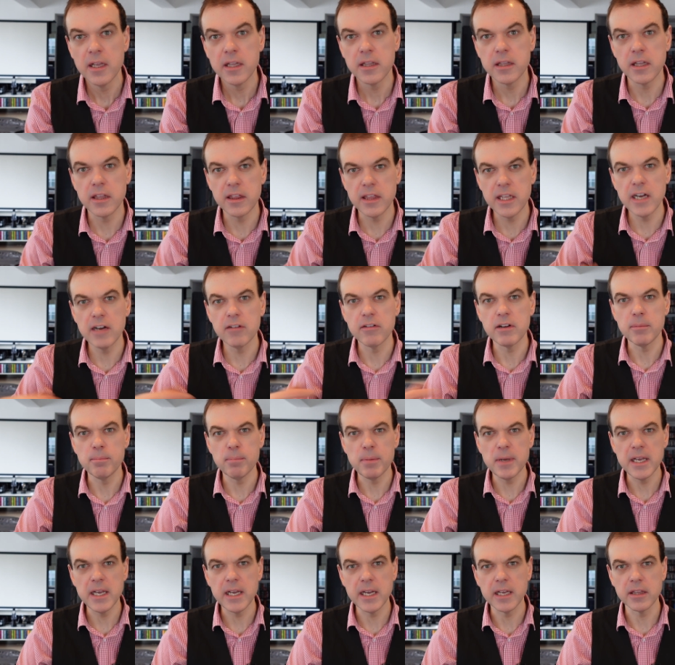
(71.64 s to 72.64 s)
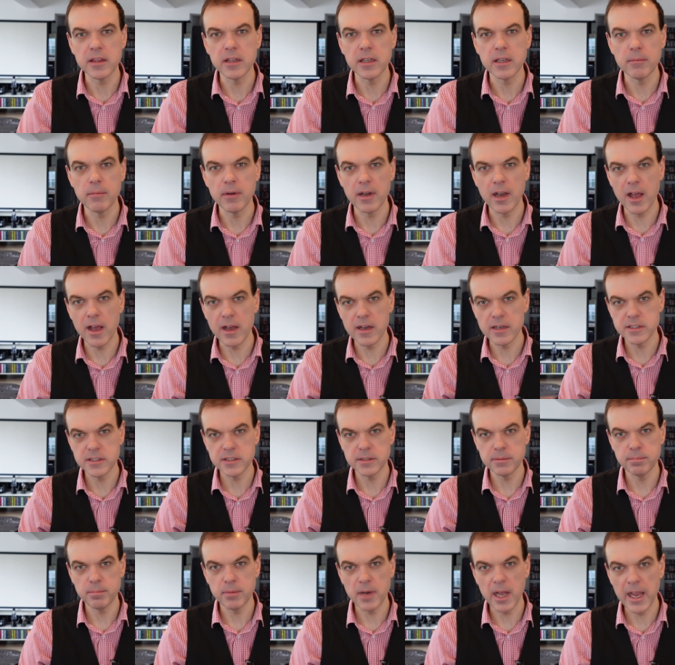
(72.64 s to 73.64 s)
The theory being that
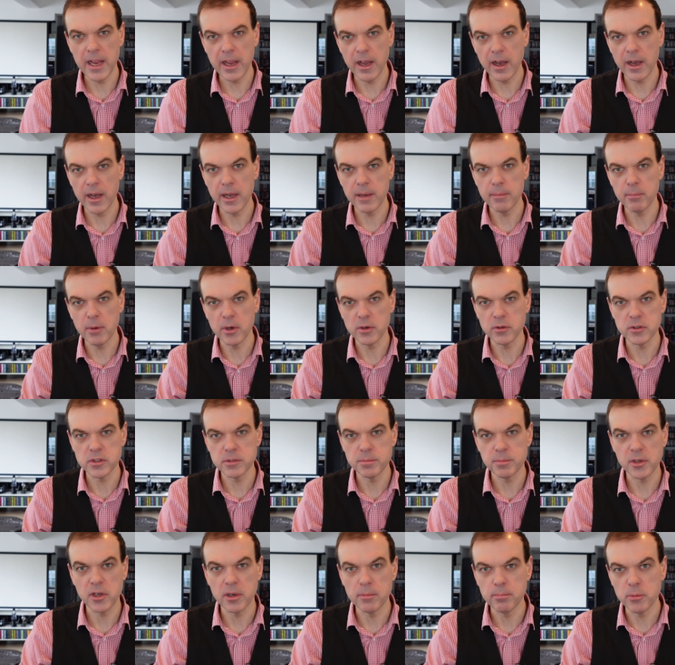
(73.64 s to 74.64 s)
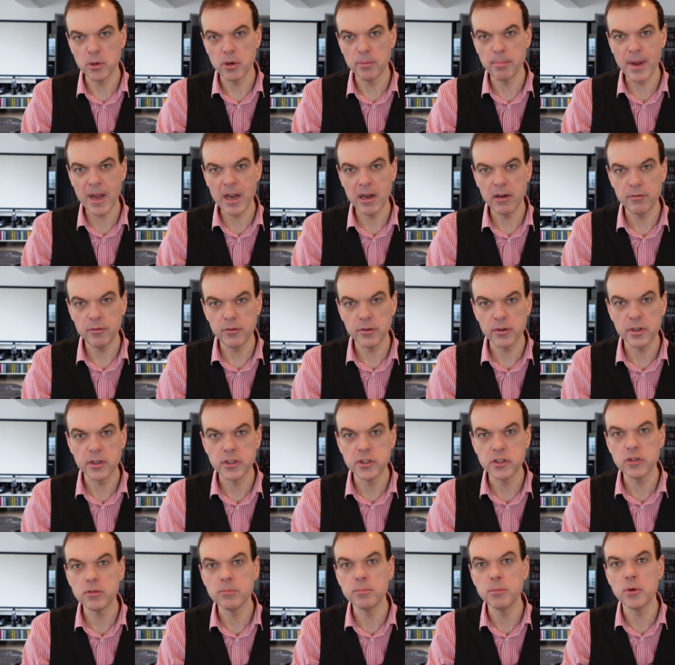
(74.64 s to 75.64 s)
large AI models become more powerful, can
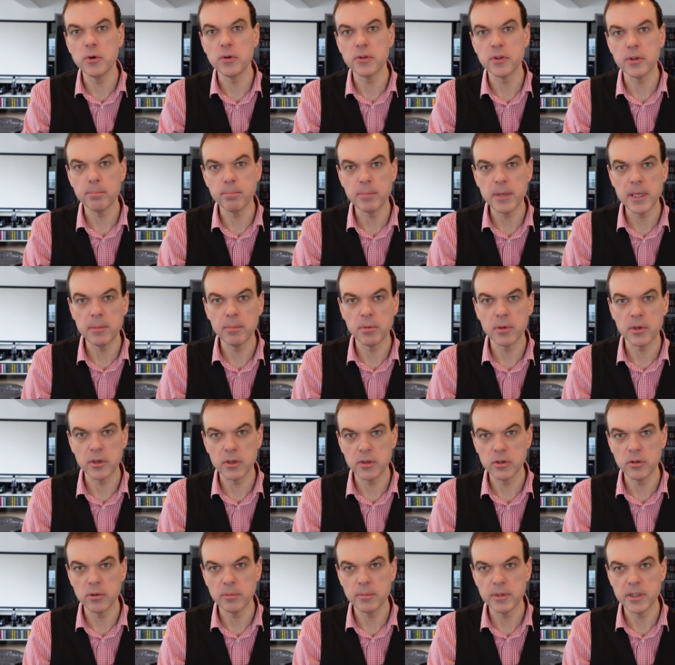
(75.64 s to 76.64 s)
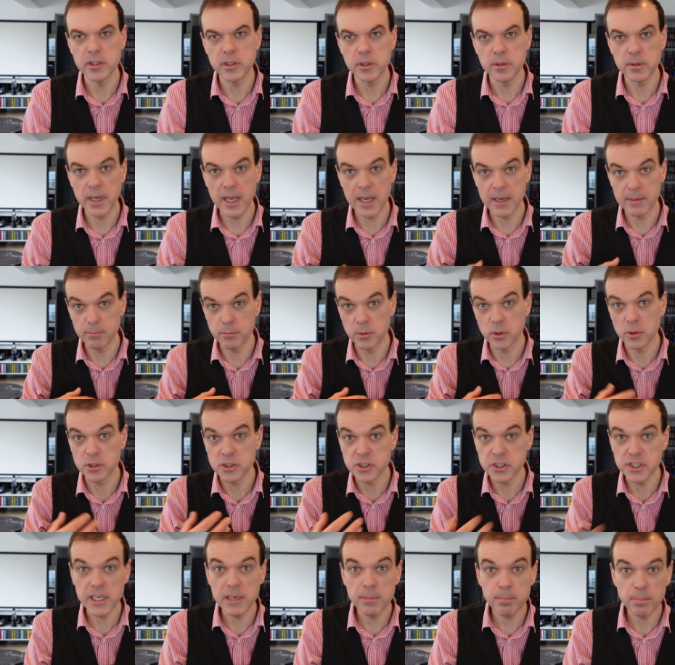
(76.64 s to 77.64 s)
do more than people could normally do, and more
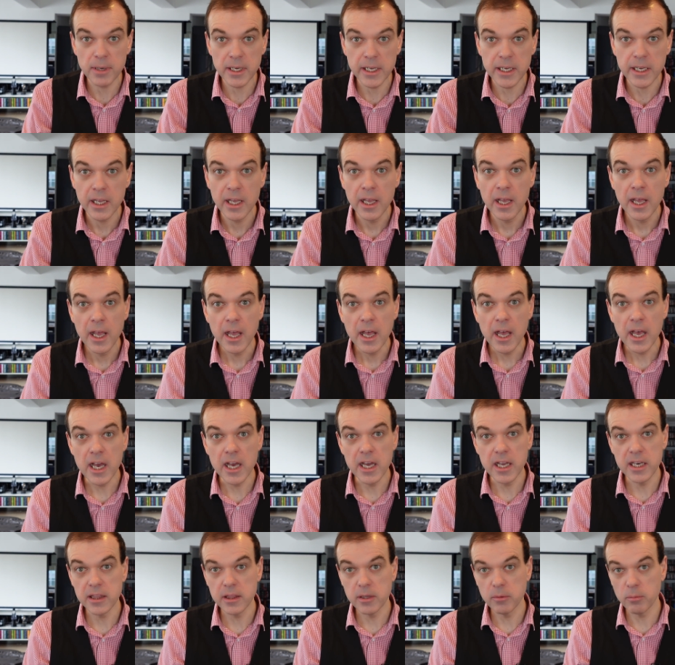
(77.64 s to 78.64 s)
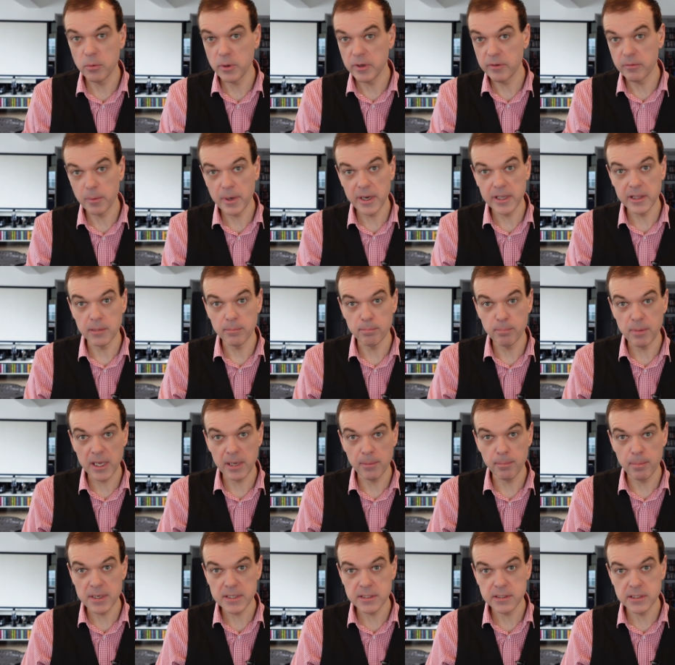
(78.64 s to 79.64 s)
cheaply and the way that
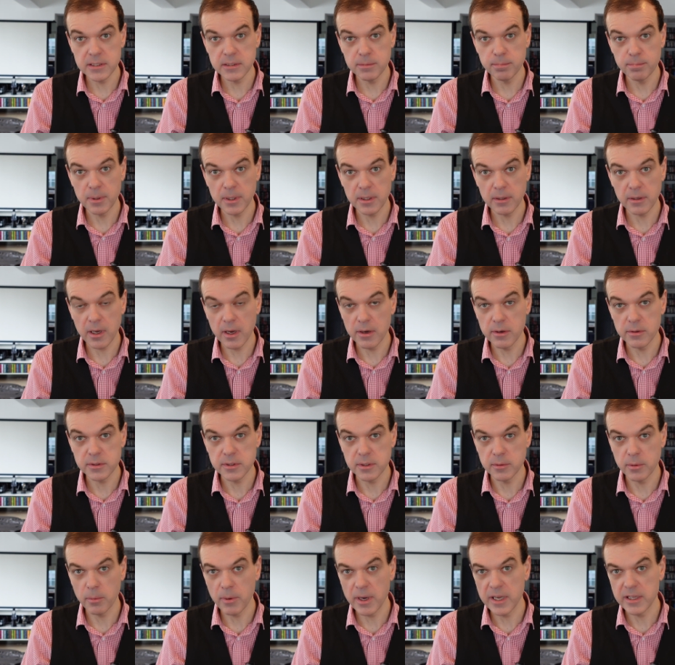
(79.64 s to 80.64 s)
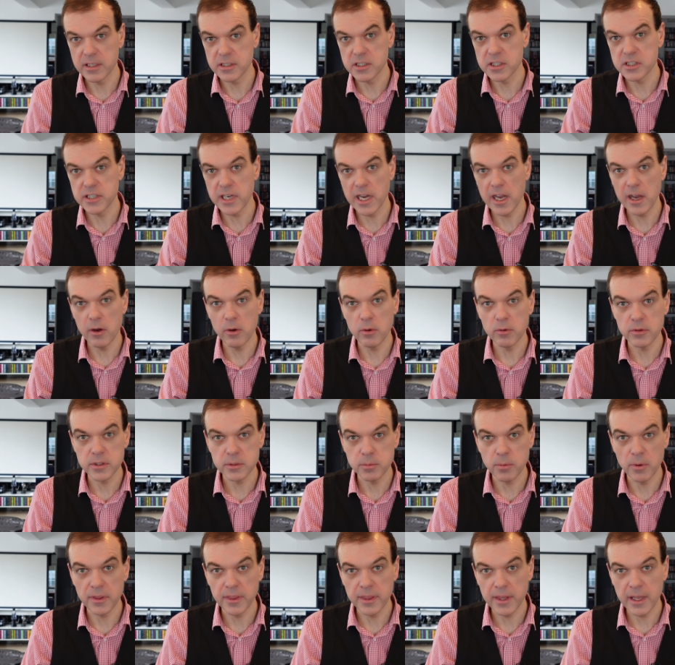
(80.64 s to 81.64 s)
big business goes and the way that
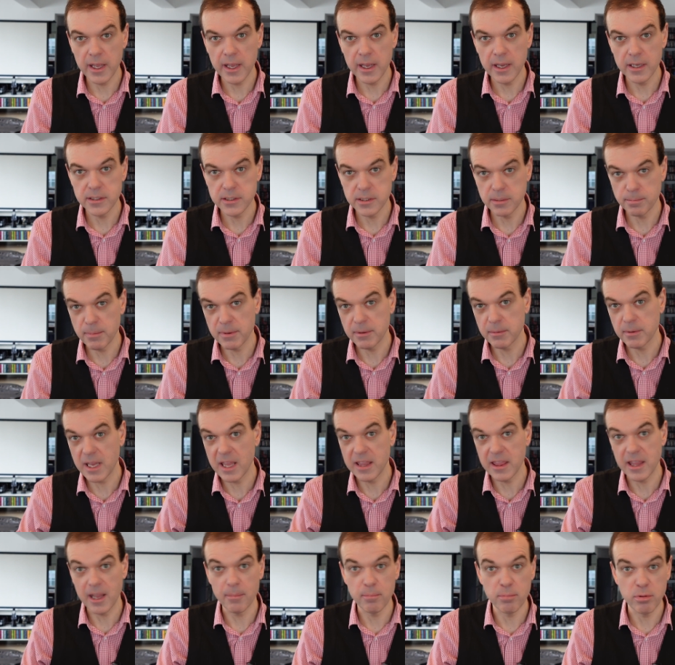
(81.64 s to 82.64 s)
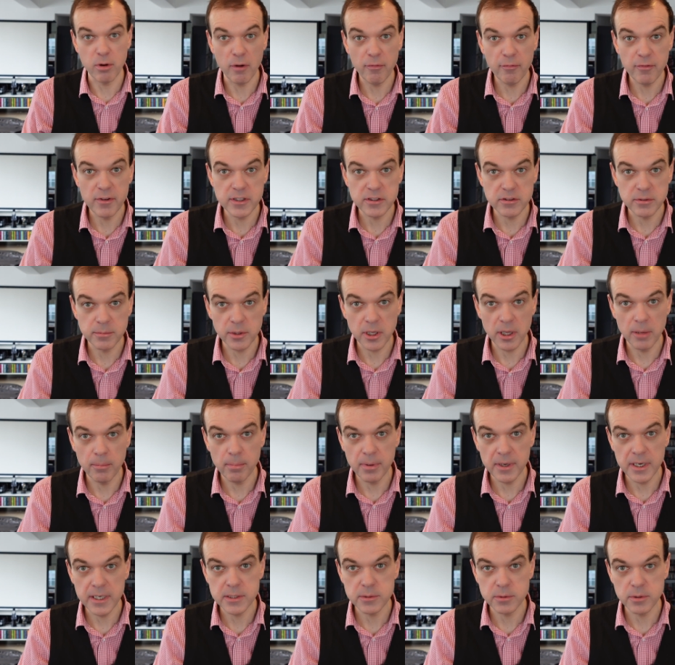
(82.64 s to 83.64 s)
shareholders want their to get their profits from
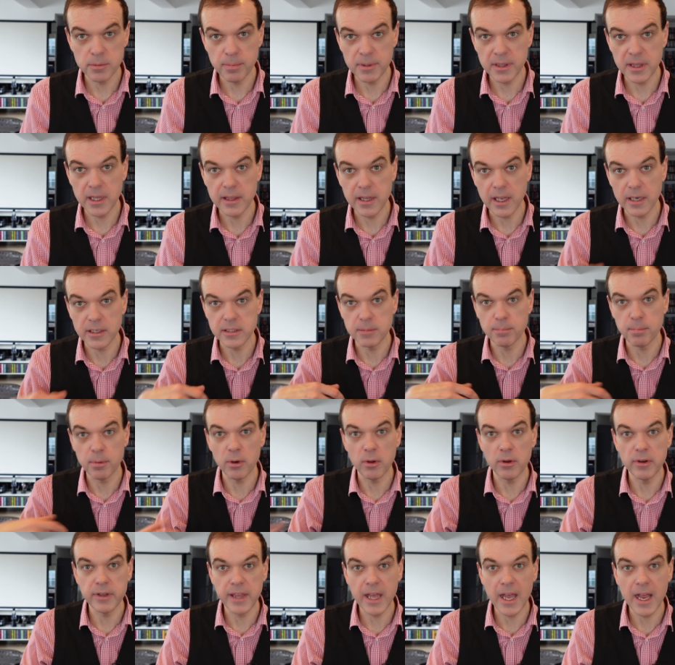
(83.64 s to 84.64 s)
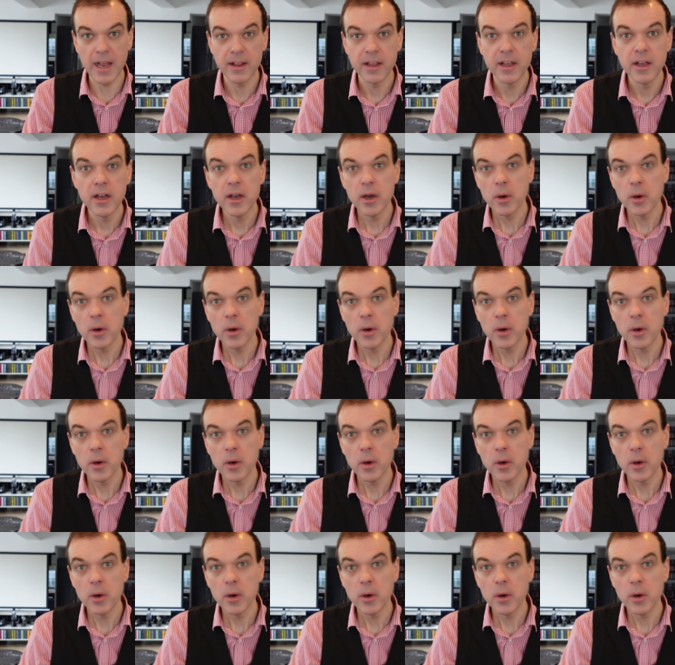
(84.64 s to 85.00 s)
companies will be that they'll deploy that